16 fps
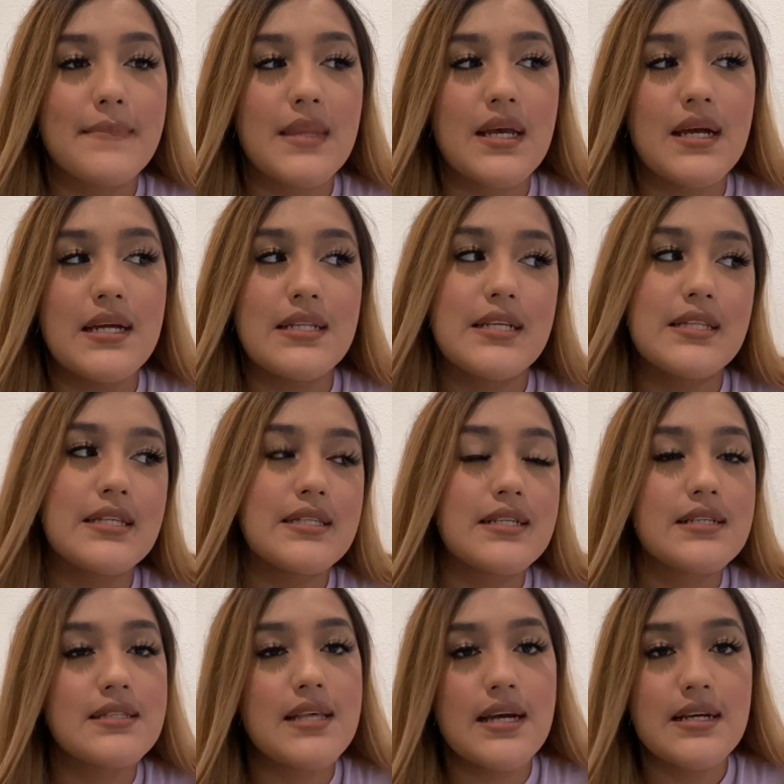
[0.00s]
I did this
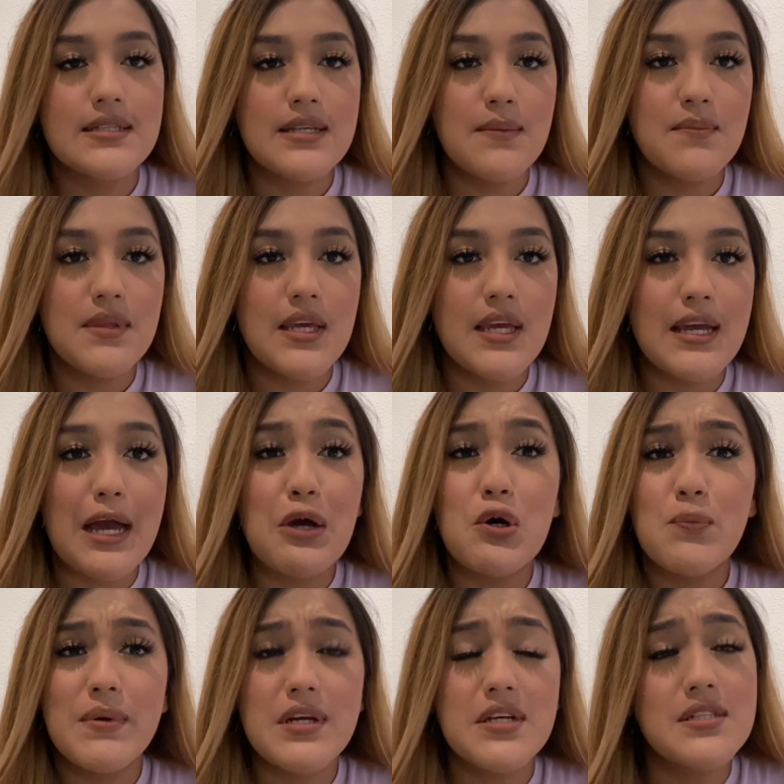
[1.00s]
exact same thing. I
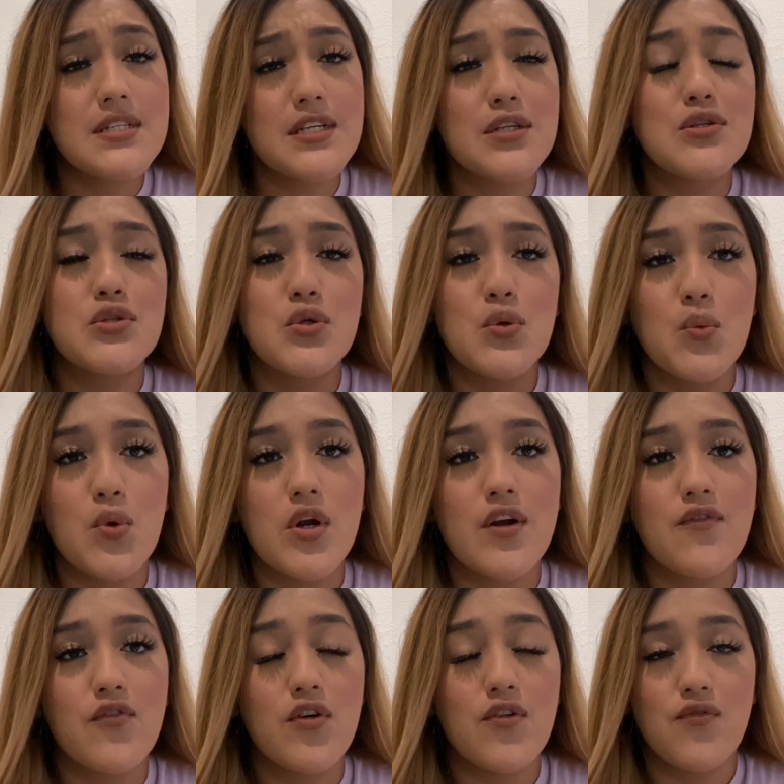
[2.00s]
hope it continues to
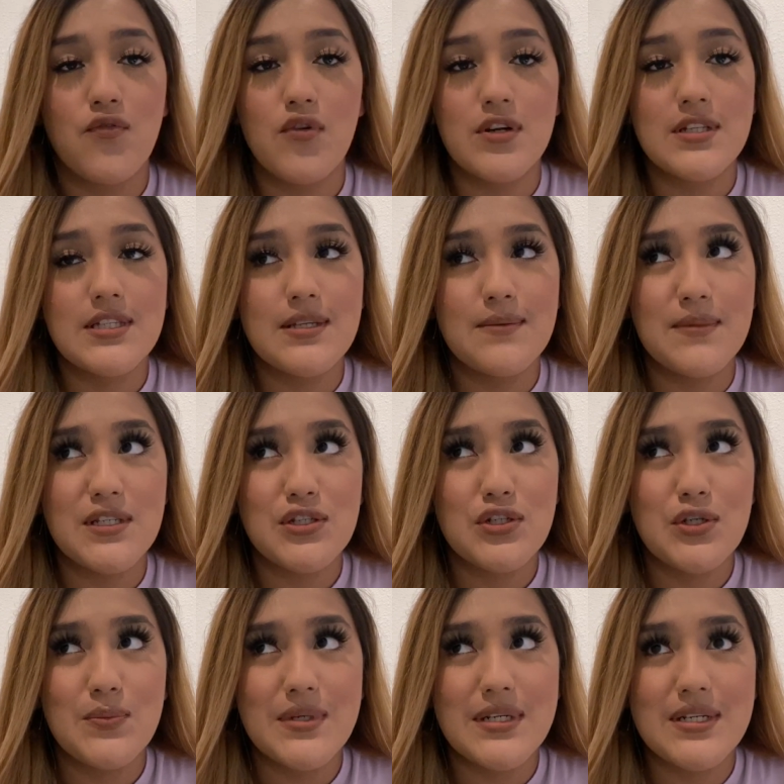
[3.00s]
work for the 4th
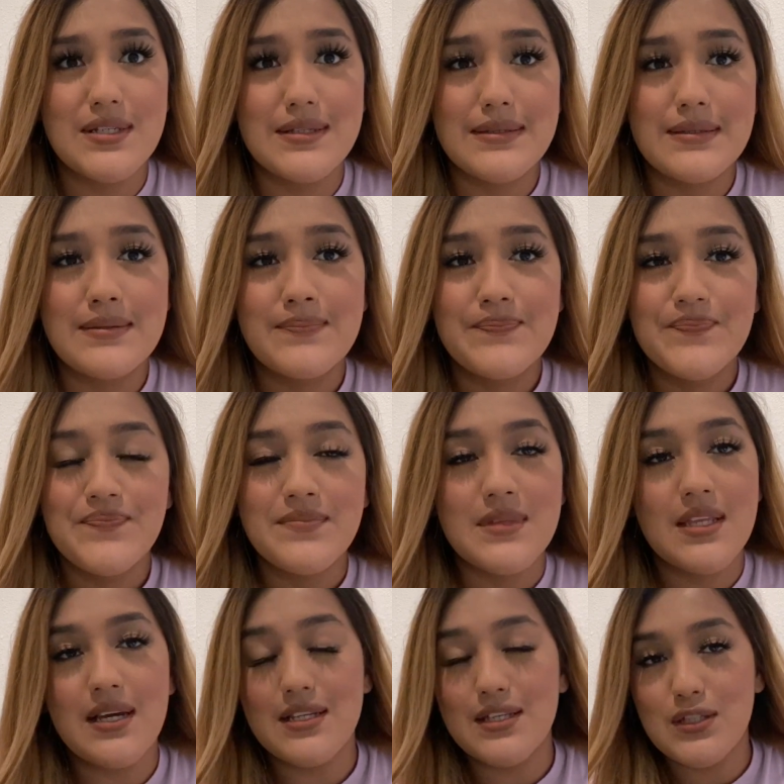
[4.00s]
semester because
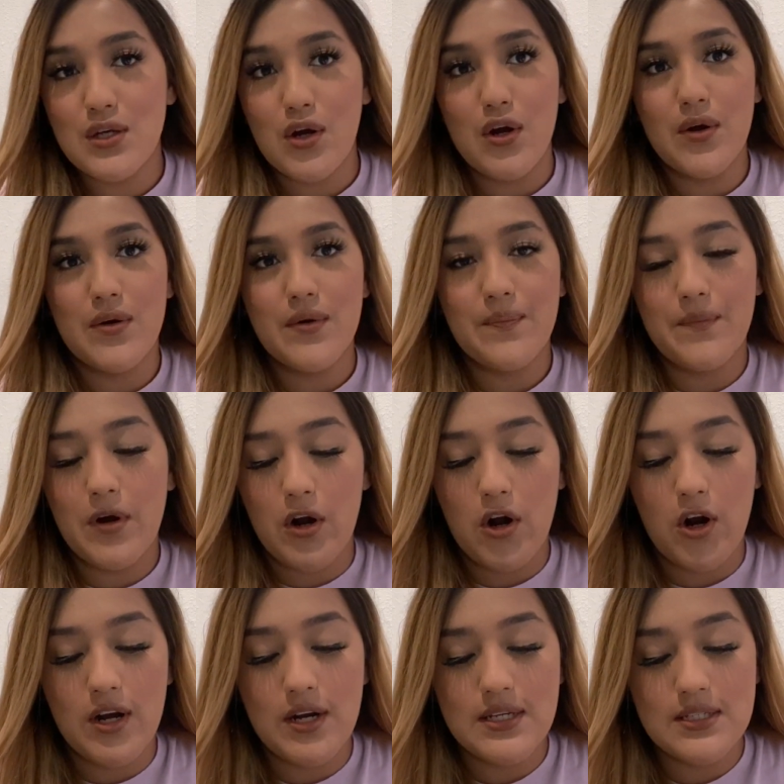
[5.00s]
that's our
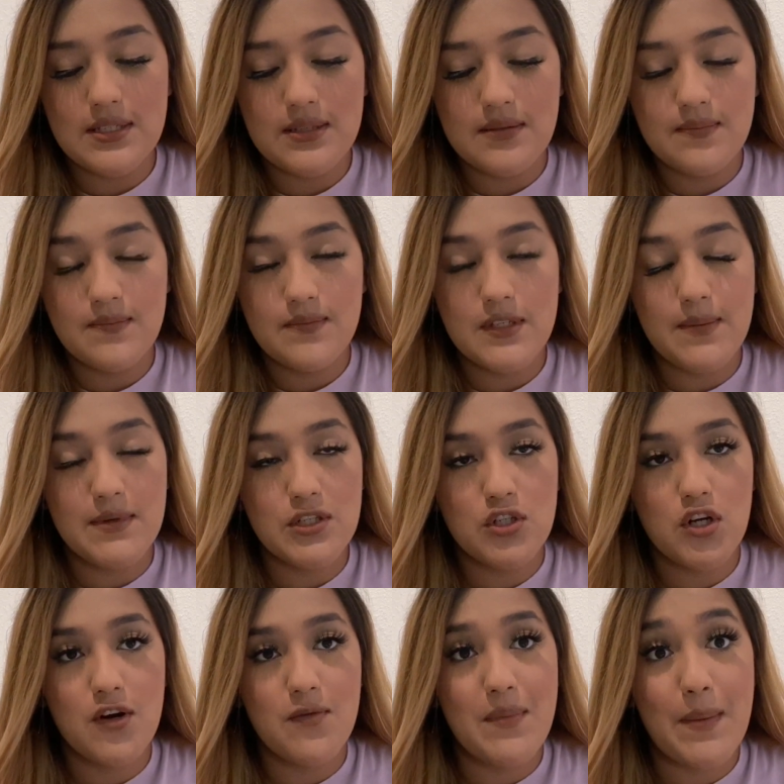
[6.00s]
hardest
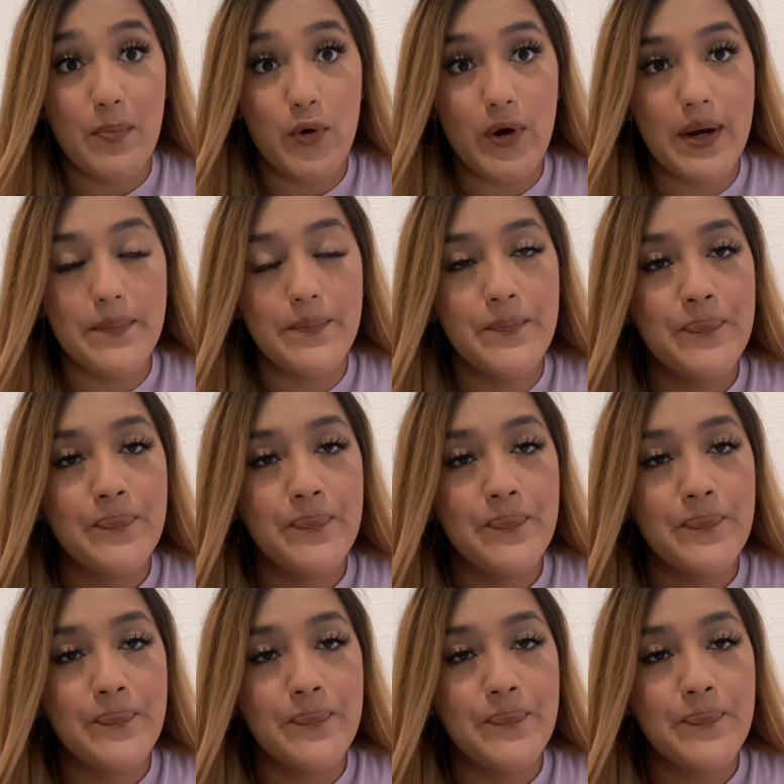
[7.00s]
semester of my program.